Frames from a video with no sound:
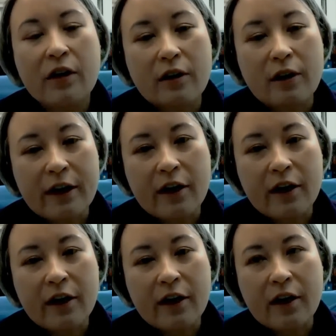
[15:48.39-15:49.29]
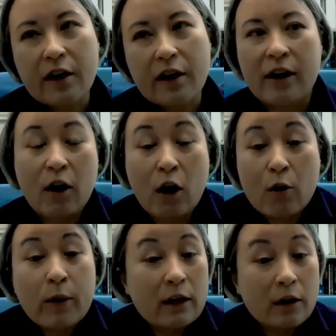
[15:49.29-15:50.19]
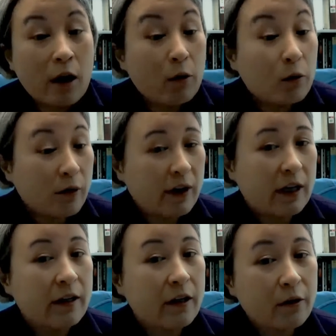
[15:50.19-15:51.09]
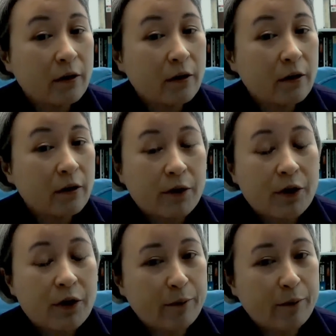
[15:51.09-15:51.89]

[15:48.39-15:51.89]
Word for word: Like, and are we alone in the universe, right?